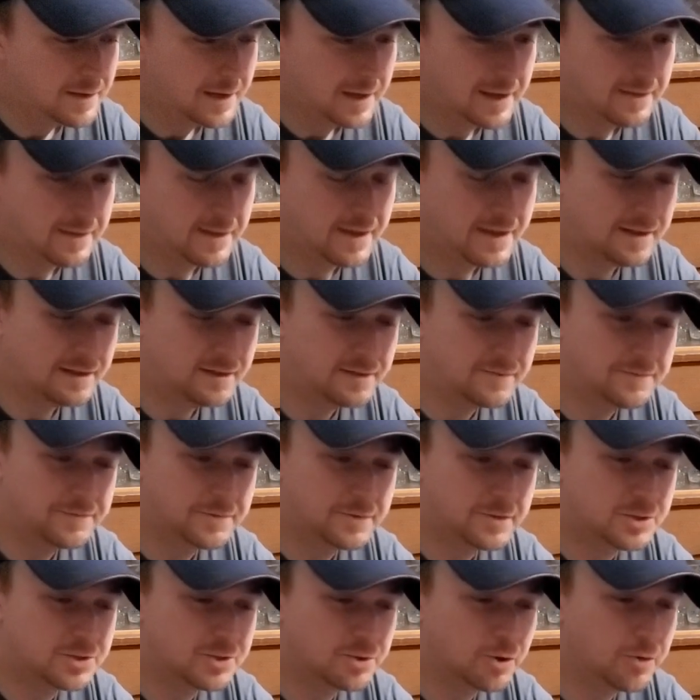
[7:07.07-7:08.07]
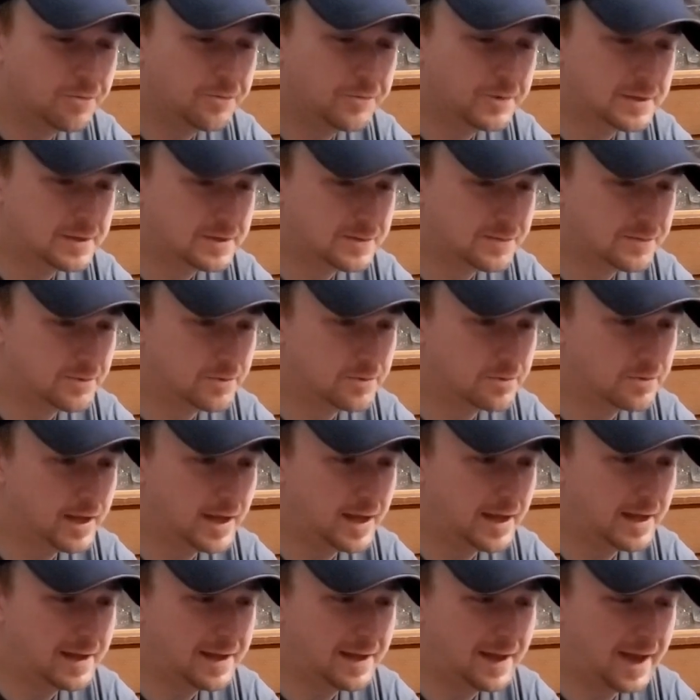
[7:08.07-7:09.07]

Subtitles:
And then for the Tropheus food,